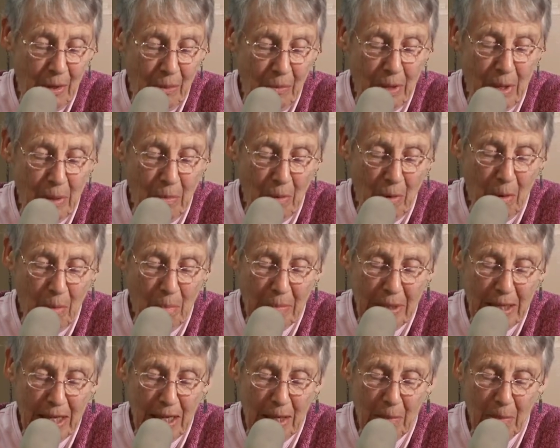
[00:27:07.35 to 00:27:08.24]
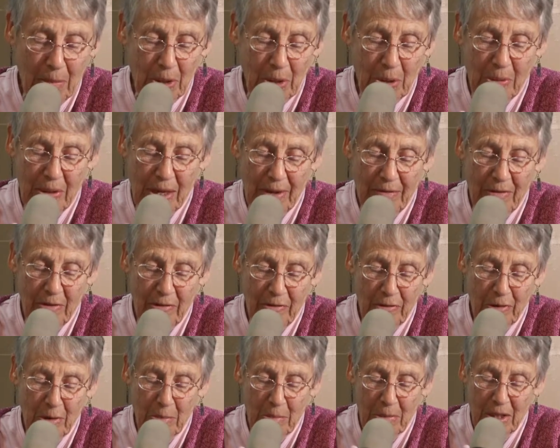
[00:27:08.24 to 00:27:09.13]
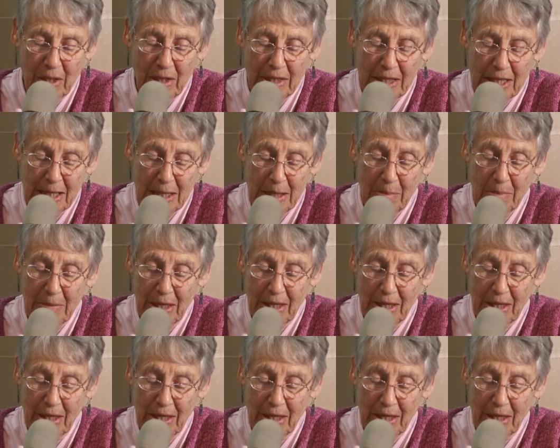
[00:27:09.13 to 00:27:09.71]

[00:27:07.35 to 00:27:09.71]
We won't be able to have a football team